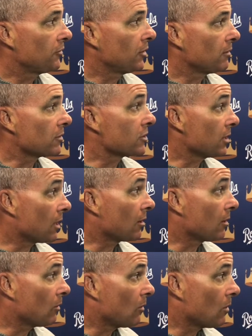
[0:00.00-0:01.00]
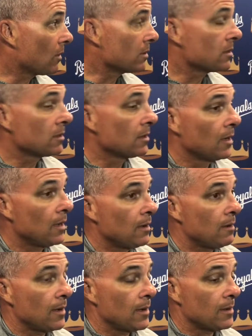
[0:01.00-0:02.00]
Silver Slugger awards.
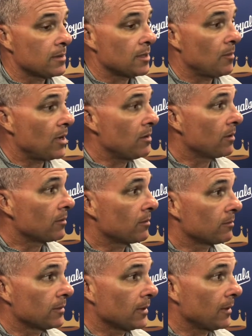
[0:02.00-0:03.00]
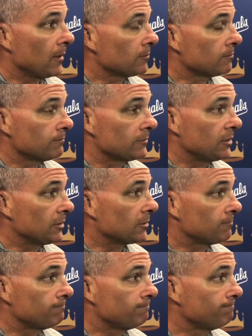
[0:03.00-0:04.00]
Uh, somebody who can, you know,
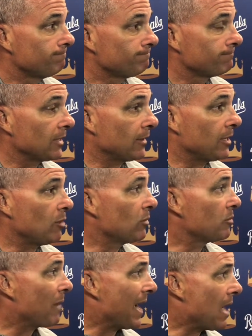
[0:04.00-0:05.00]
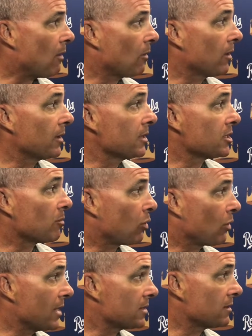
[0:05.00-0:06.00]
just hit with power and is a
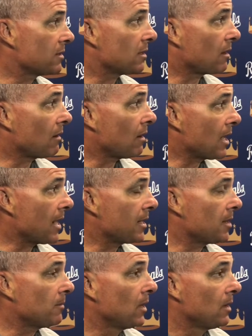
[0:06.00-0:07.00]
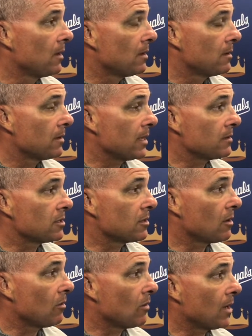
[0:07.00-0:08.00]
presence in our lineup. And
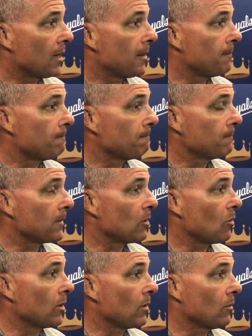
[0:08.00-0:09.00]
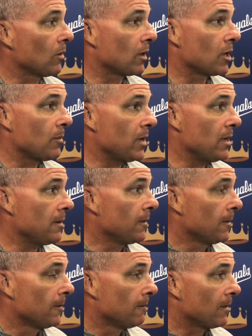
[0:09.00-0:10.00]
so, um, you know, we, we're going to be
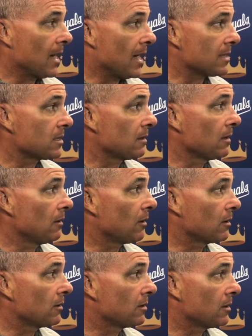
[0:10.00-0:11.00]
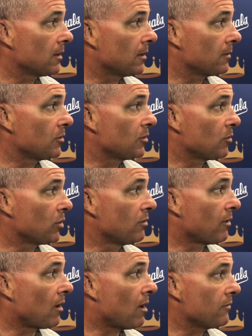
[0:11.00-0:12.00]
constantly looking to, to
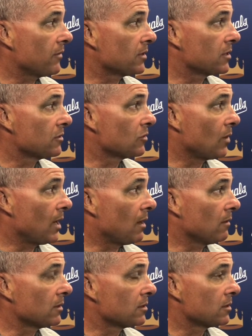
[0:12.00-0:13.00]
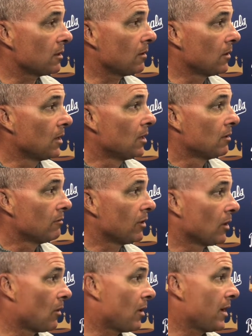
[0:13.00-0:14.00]
improve our offense as well. And so,
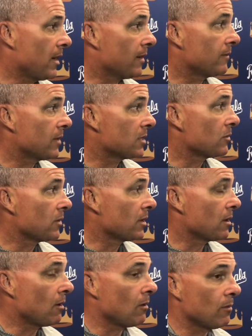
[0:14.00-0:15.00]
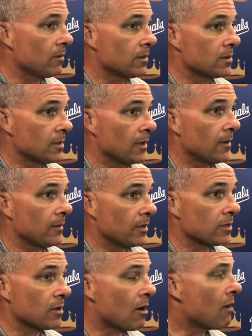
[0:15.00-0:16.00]
Viloria, as we know, is, uh,
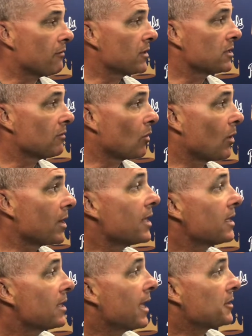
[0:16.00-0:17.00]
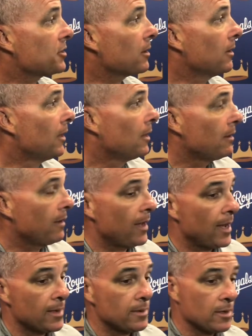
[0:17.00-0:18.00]
is an offensive oriented catcher.
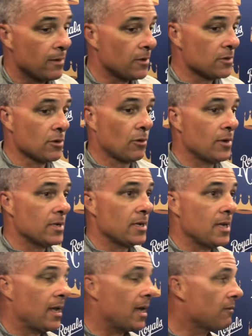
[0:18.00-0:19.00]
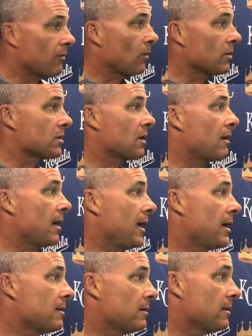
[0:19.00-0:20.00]
And, you know, there's no reason he can't force our
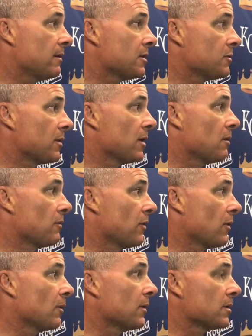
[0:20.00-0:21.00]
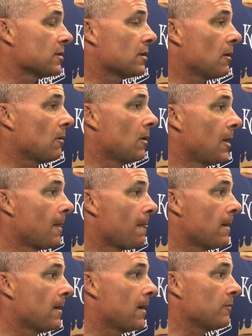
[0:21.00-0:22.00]
hand as we go forward. So,
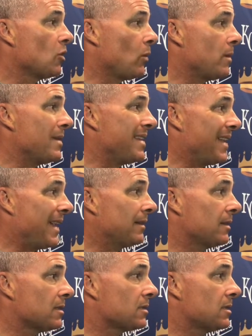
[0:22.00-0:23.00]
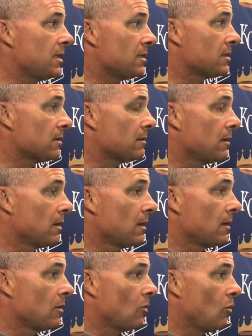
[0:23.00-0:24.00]
um, you know, we began this season
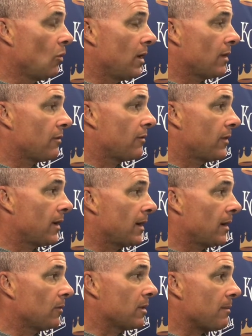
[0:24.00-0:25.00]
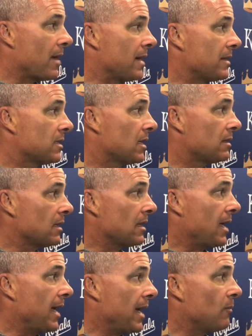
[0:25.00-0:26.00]
with uh, with the mindset that
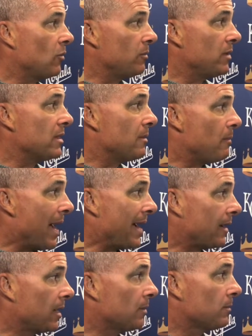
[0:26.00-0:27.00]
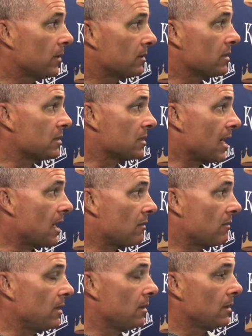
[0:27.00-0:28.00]
Cam would be the backup to
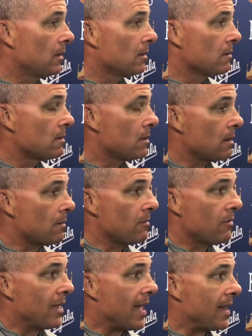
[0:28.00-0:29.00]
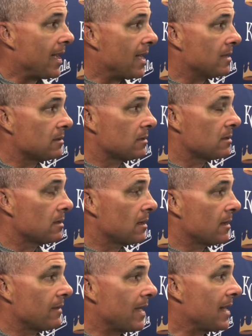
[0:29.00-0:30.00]
Salvi. Mm -hmm. uh, that has
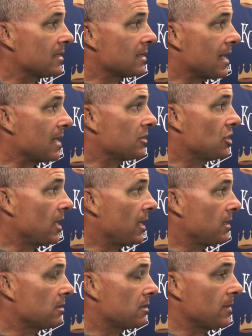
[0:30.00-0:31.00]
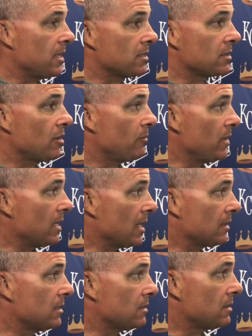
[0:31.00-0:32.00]
uh, that has not changed. I mean, he's going to be
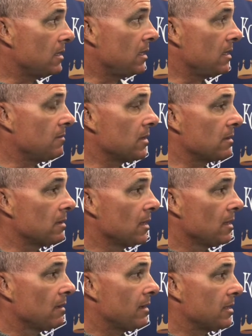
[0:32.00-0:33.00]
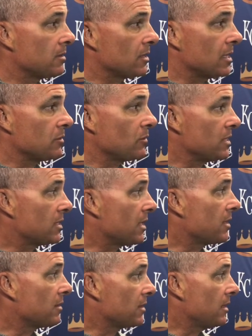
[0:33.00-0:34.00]
on this team, and as as we
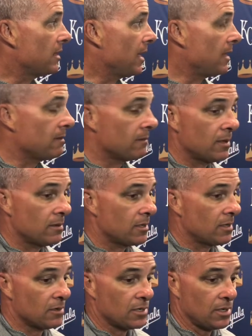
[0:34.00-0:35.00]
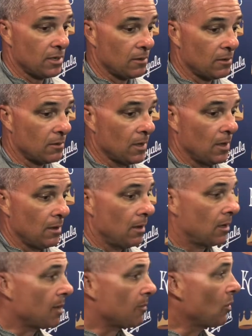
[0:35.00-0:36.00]
sit here today, there's there's still
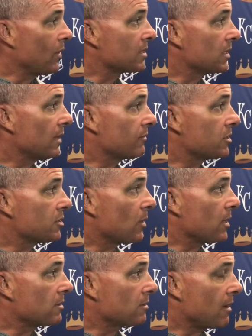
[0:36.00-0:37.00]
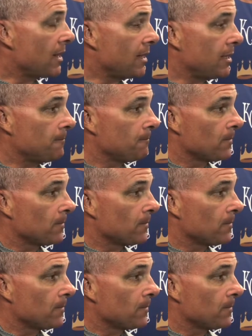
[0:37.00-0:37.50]
a couple weeks left of spring training.